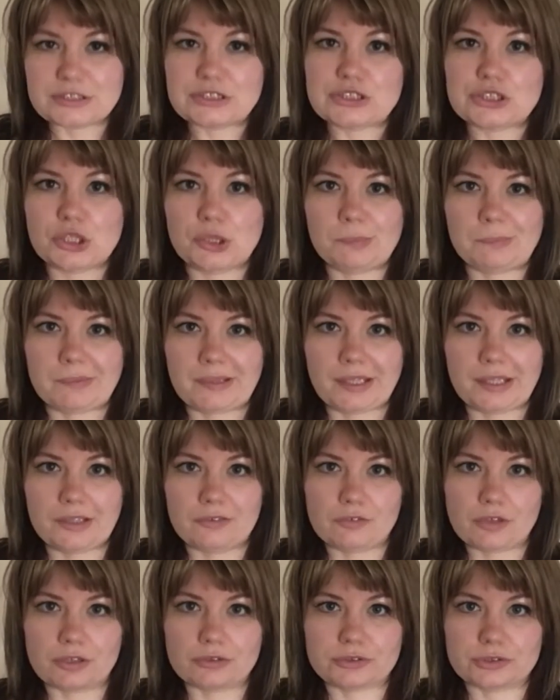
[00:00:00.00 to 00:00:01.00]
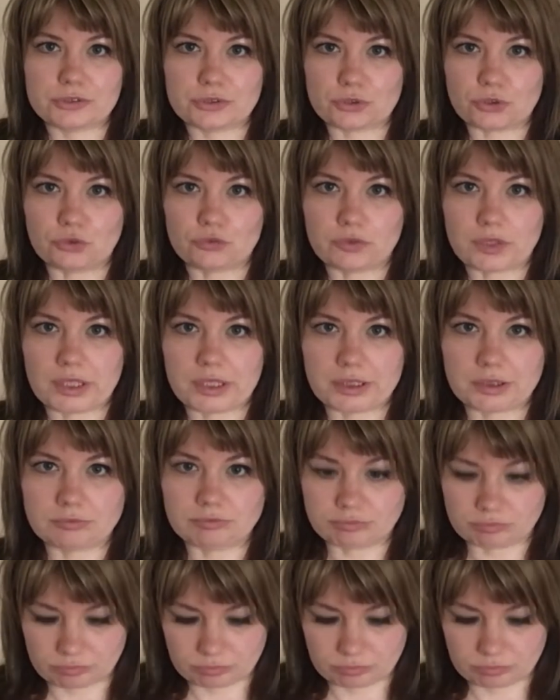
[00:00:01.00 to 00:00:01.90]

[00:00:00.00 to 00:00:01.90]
a superhero story.